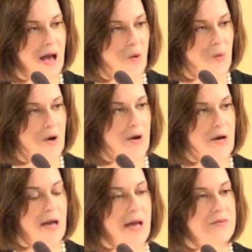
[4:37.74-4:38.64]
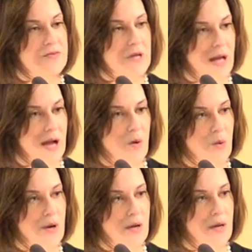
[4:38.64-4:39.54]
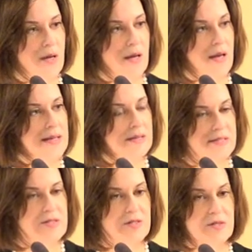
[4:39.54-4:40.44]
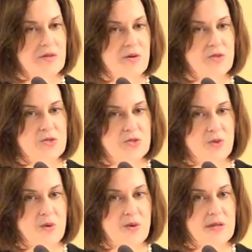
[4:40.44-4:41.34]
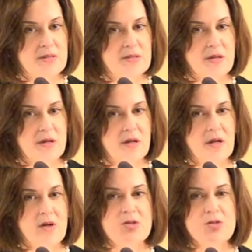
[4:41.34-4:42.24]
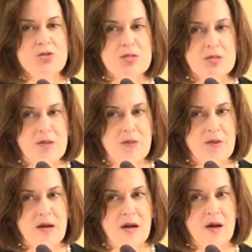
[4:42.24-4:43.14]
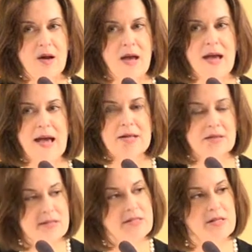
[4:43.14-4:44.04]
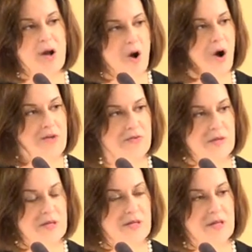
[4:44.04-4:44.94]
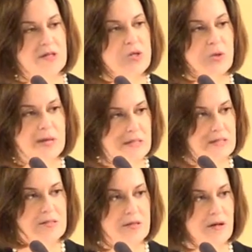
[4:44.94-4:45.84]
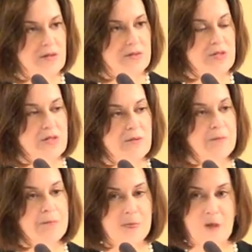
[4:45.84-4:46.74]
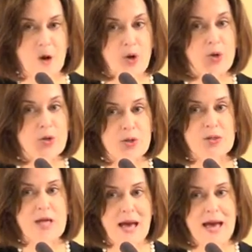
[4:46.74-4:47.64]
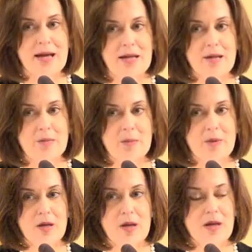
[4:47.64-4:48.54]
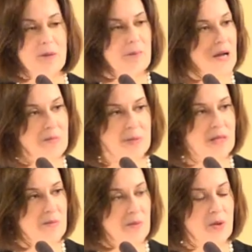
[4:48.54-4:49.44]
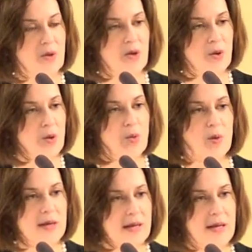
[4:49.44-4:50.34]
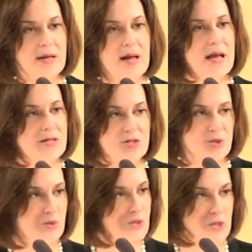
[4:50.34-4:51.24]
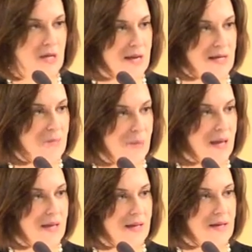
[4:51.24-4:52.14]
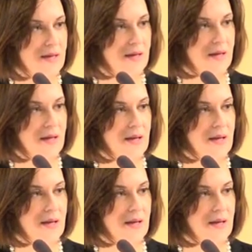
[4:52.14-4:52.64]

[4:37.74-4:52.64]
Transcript: hour after hour and listen to those stories, to sit there and listen often to insults hurled at him by people who were in excruciating pain,